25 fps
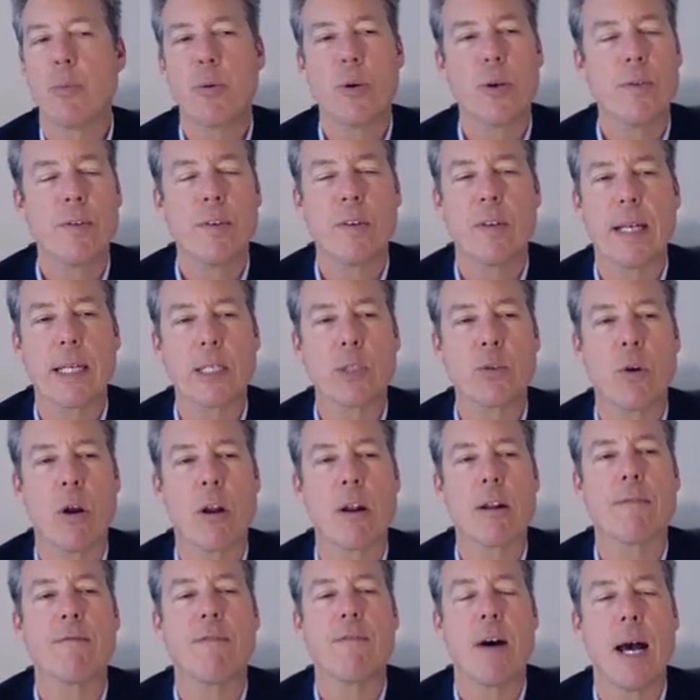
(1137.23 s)
or no proof of
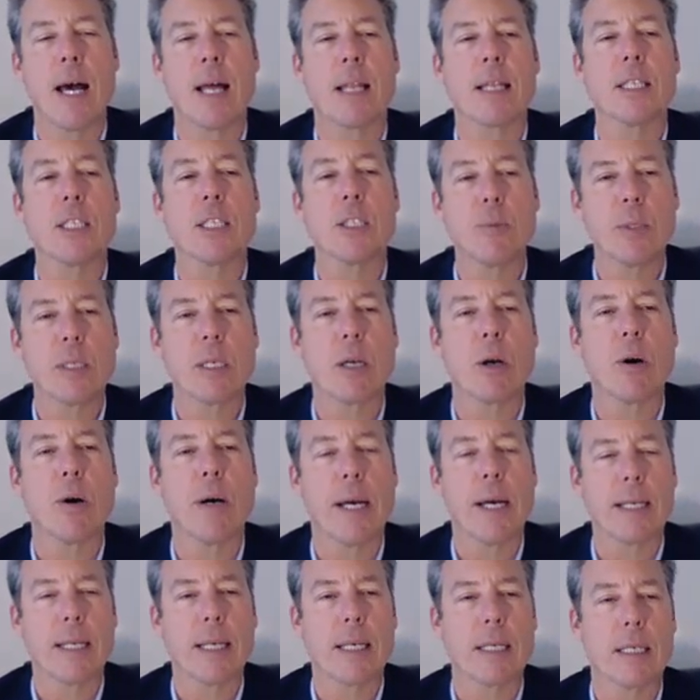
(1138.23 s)
electronic filing, you
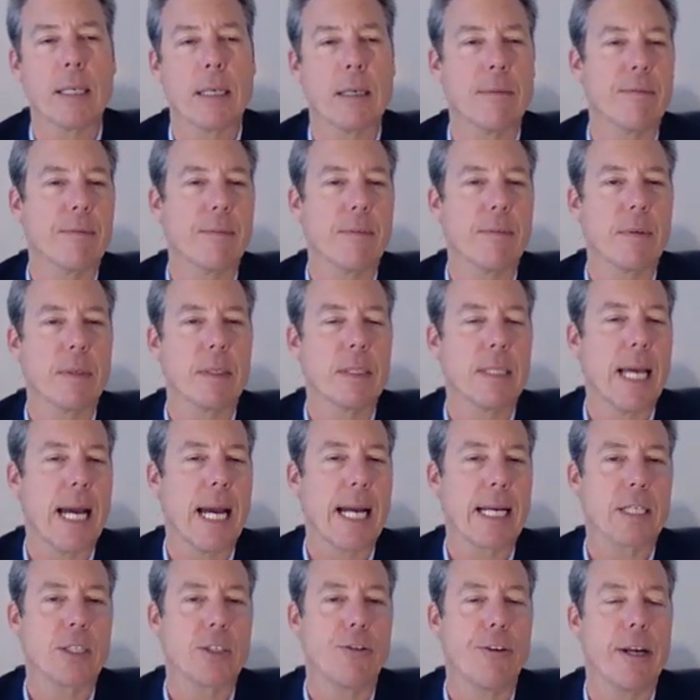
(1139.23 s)
would go ahead and get
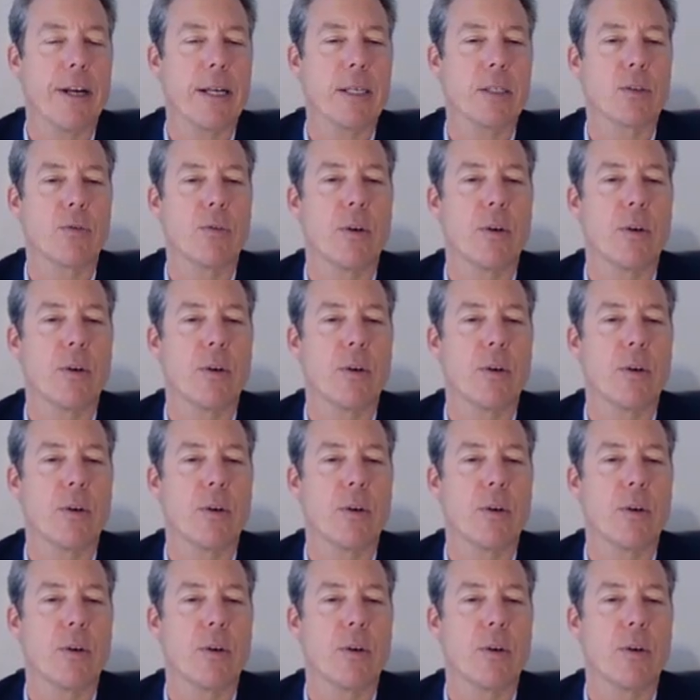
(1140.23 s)
tax